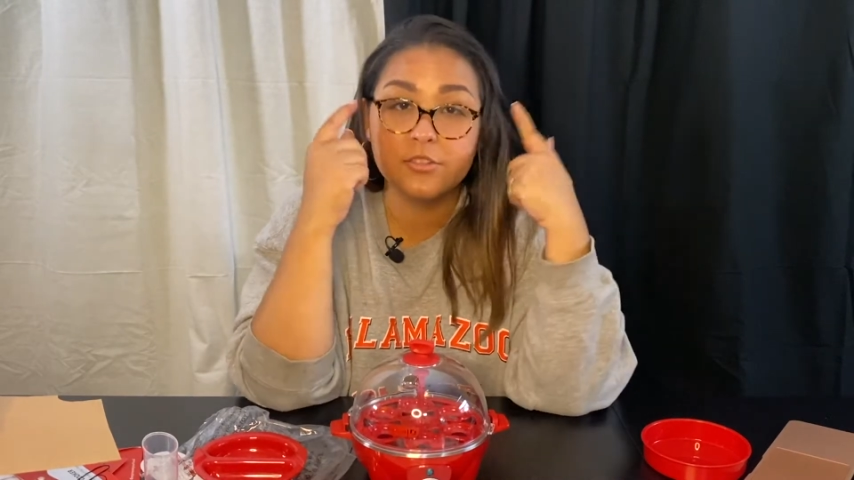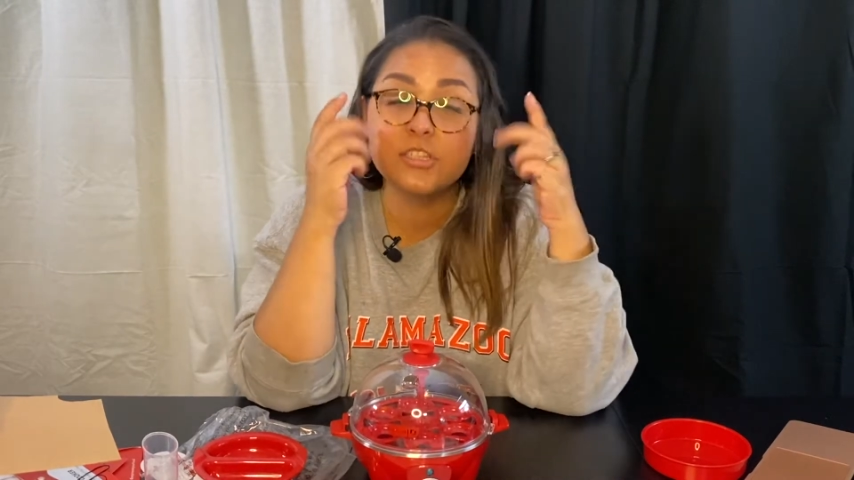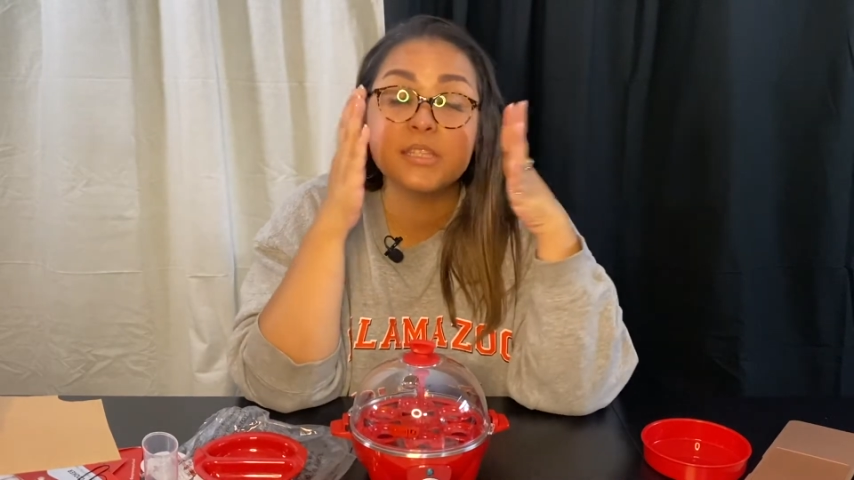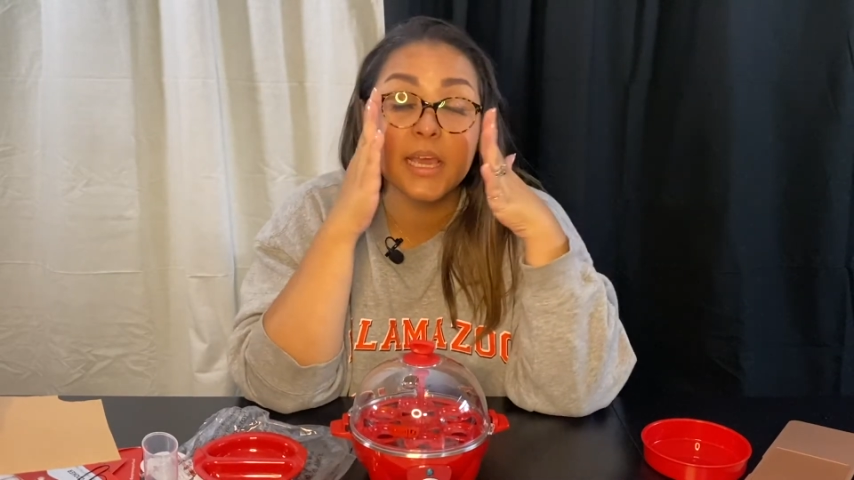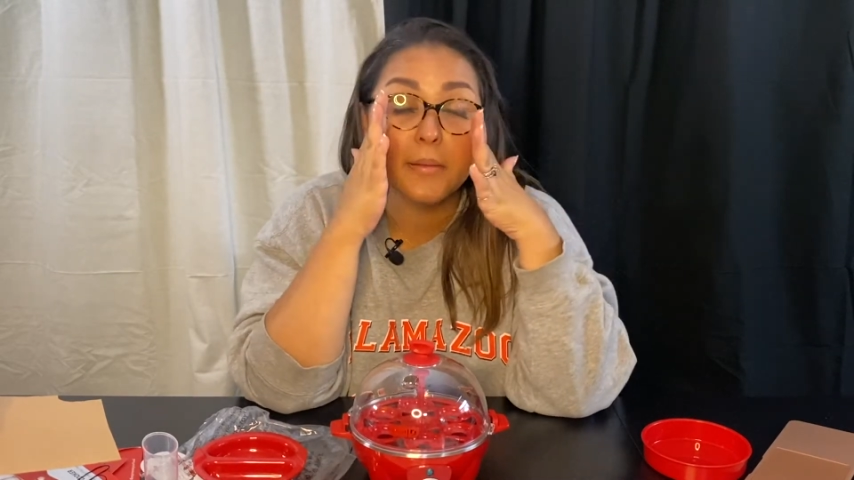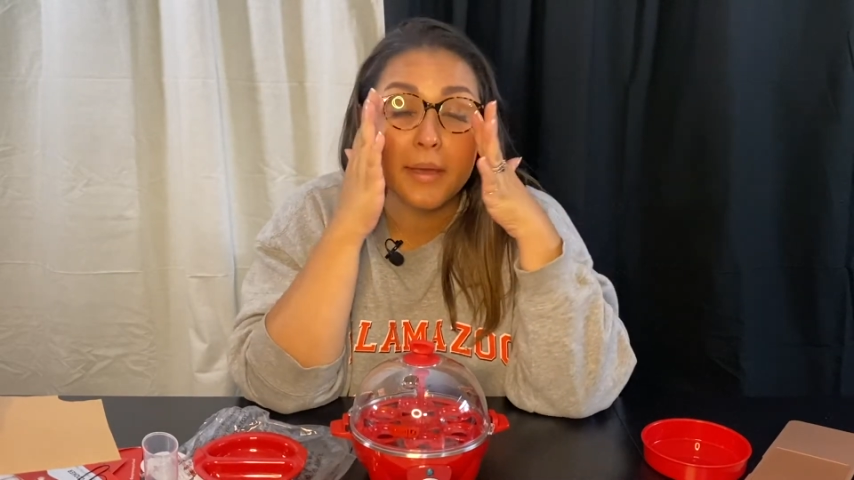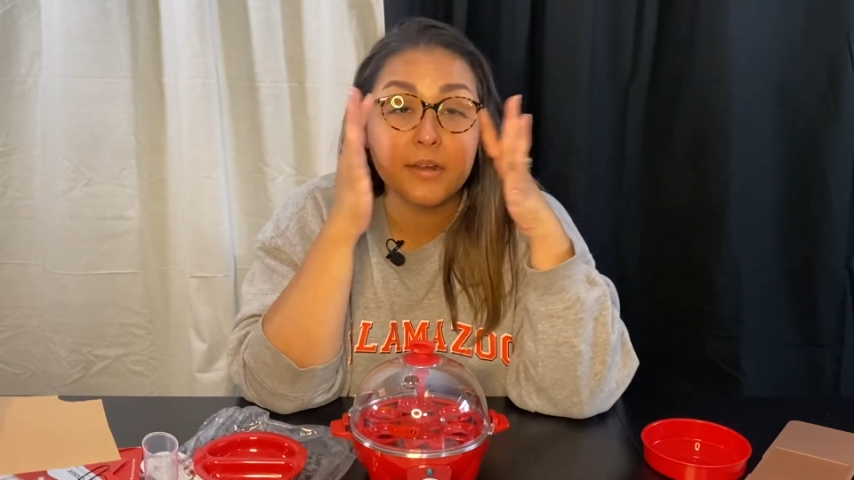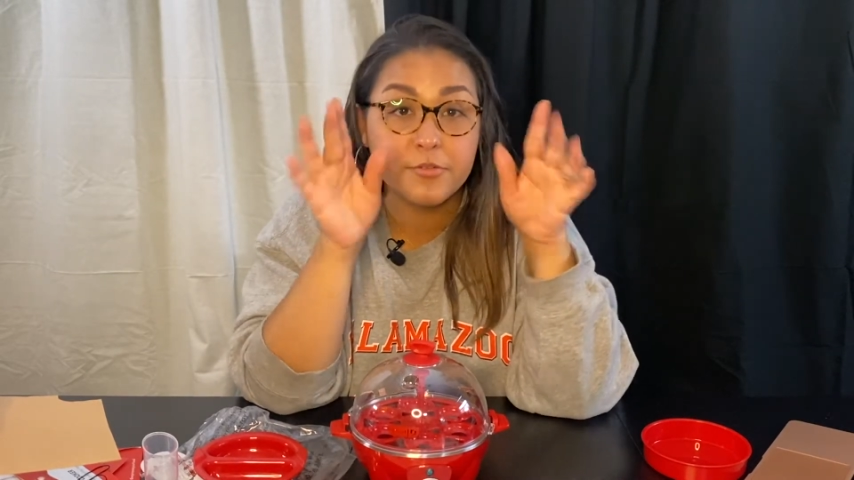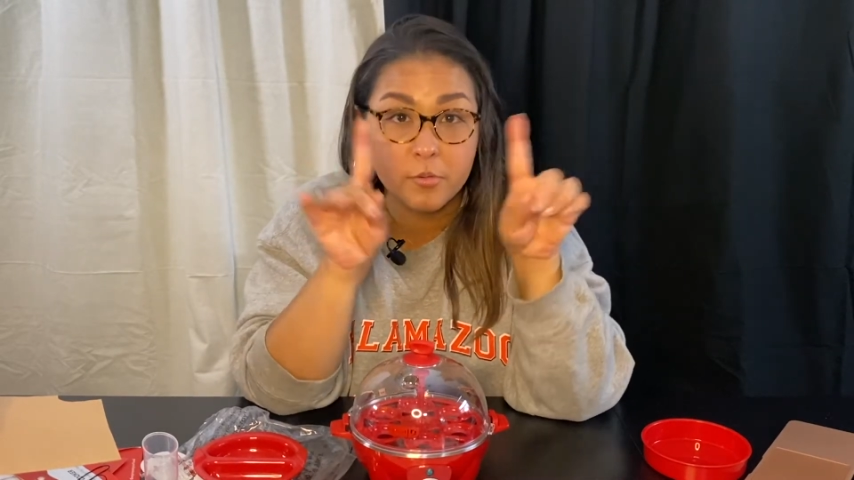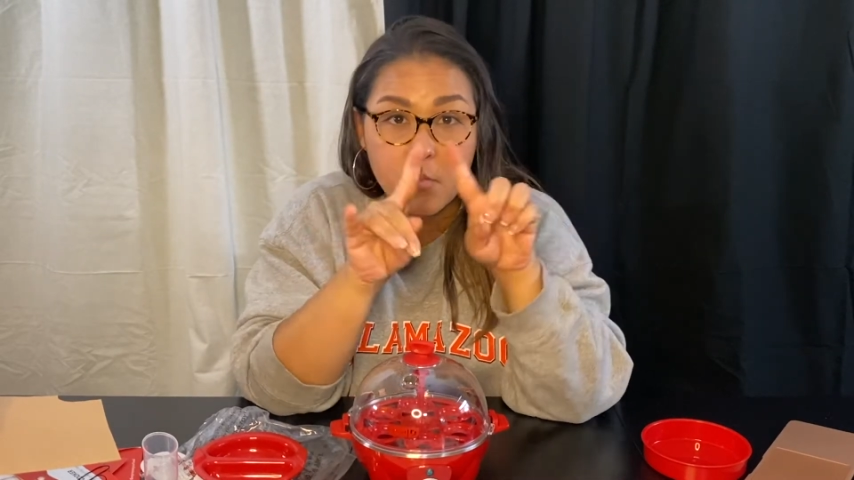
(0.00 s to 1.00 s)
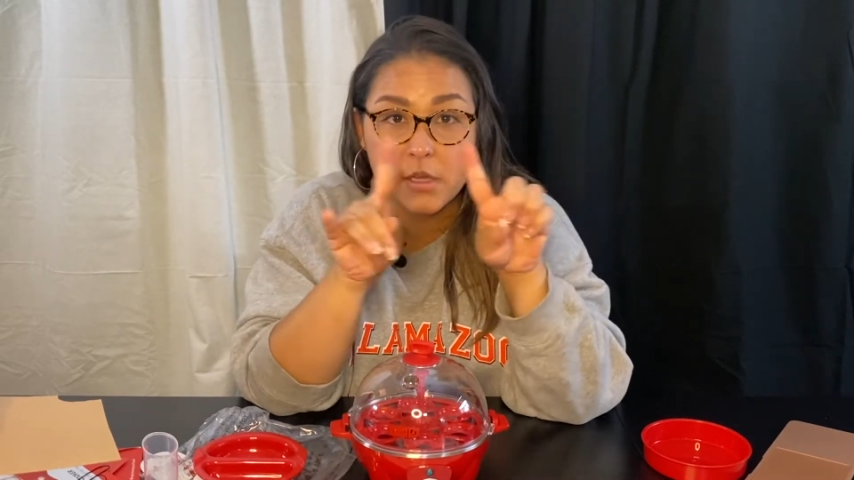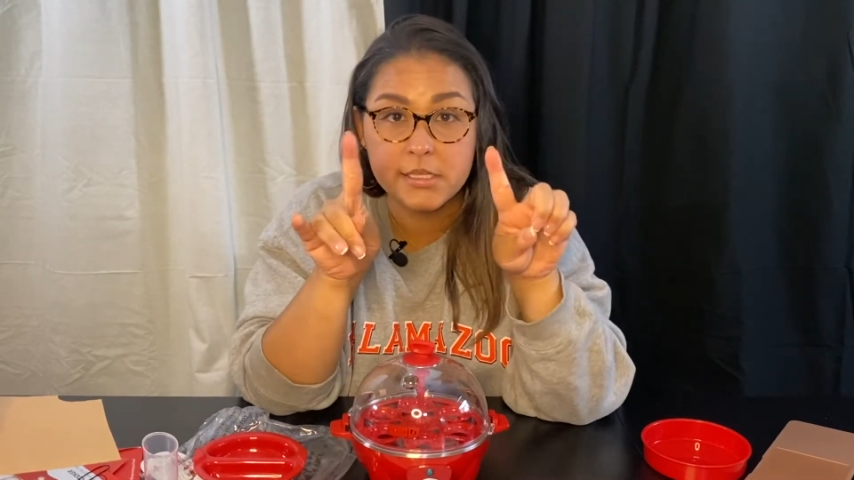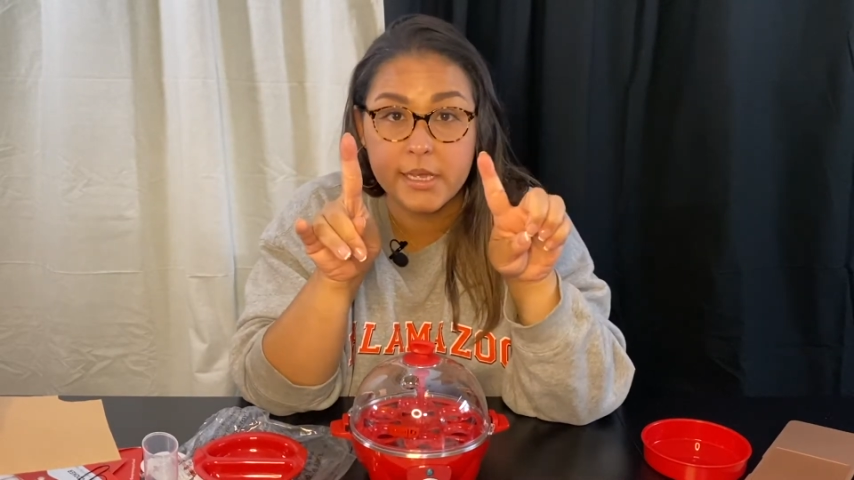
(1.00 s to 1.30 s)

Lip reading: Just think about it for 1